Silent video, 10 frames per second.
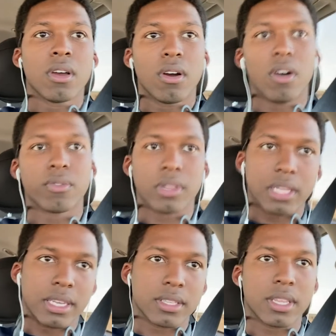off of the
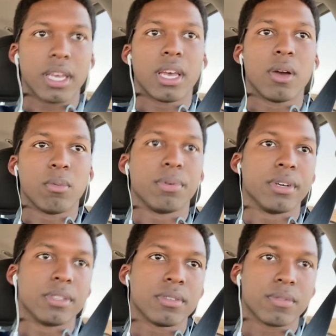link that I will
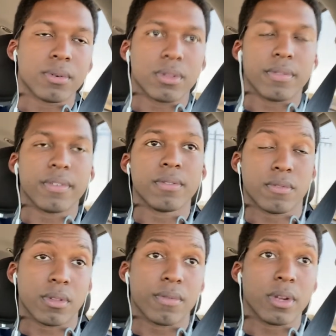put before
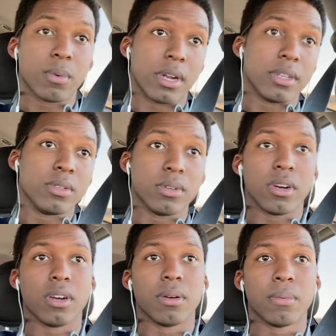the video when I do
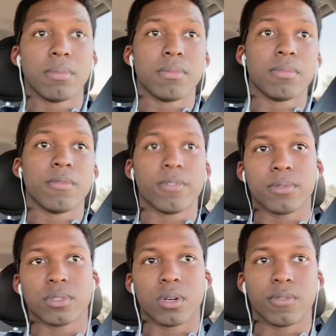
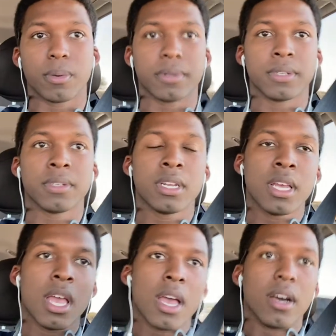start filming
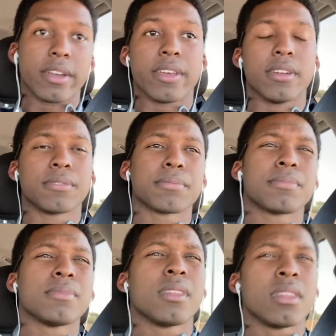again.
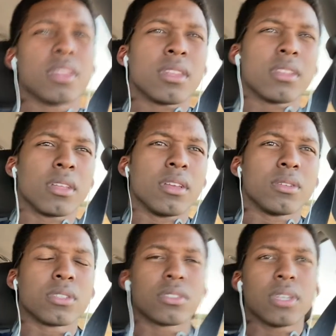
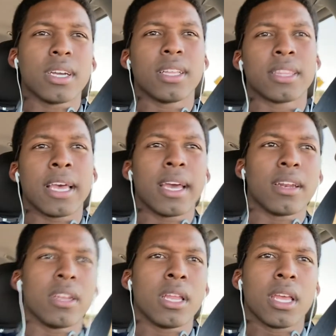So I got that.
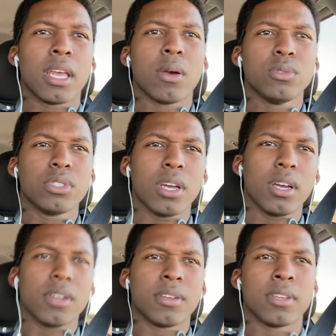It was
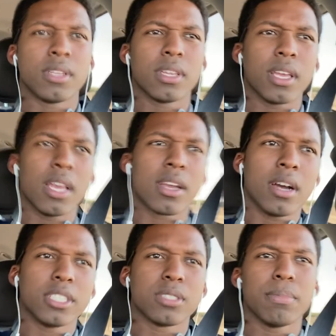it
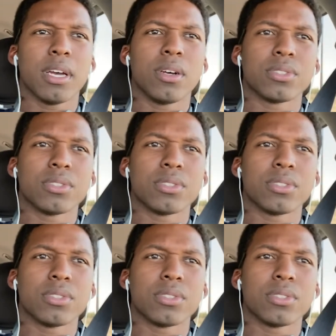cost about